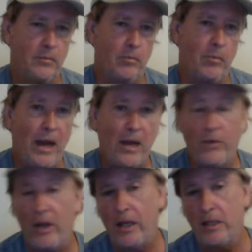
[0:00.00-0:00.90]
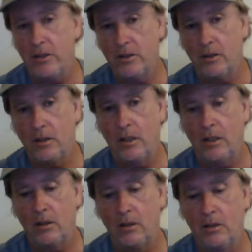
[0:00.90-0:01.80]
my advice,
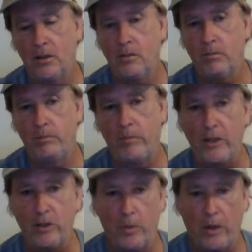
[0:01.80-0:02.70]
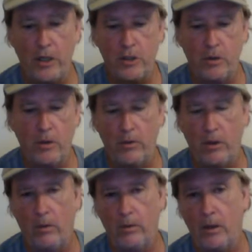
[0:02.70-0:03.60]
and this may surprise you, even
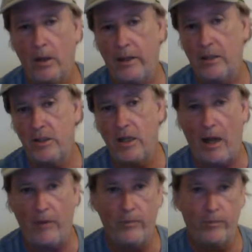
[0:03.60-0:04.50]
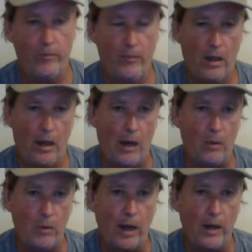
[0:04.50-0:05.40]
though like I said, I
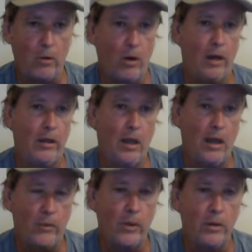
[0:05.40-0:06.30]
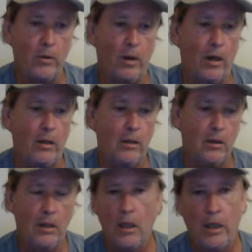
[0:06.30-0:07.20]
write erotica. I've written erotica,
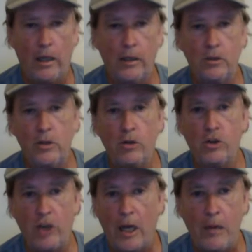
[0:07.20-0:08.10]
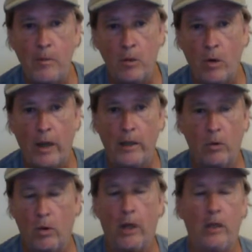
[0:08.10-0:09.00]
and there's no shame in writing
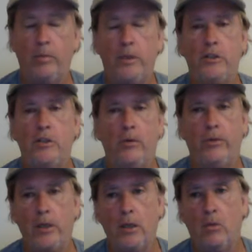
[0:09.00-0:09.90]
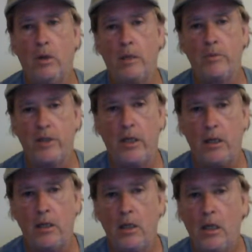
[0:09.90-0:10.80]
erotica. Please don't think what I'm
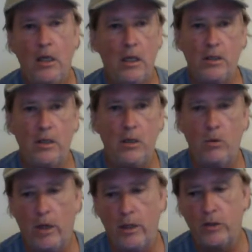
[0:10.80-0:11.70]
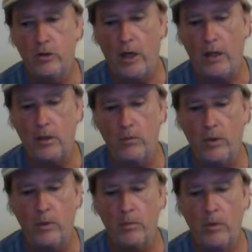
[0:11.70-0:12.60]
saying is any way detracting
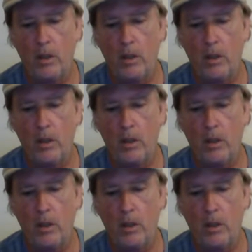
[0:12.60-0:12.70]
from